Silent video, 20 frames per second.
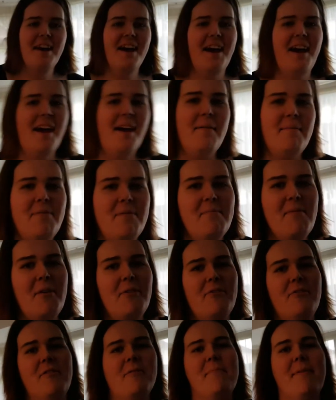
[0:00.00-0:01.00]
I am the
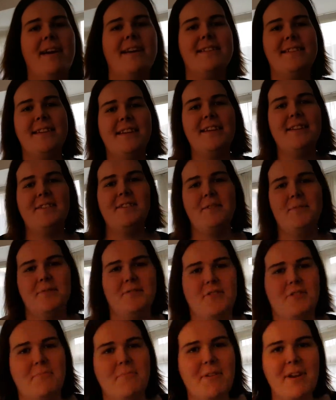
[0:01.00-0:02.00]
most amazingest
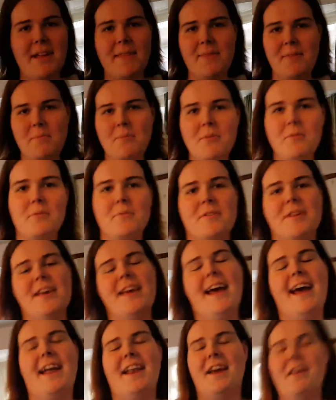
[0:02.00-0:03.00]
YouTuber in the world,
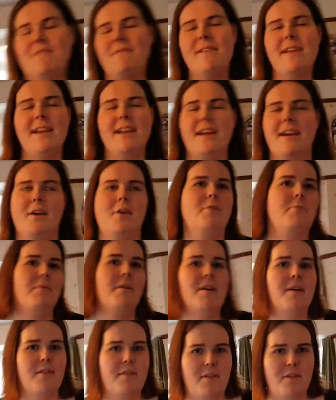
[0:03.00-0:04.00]
and I really hope
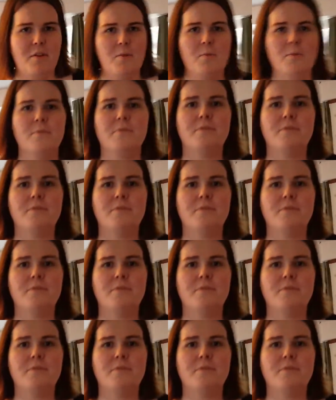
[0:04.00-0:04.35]
you will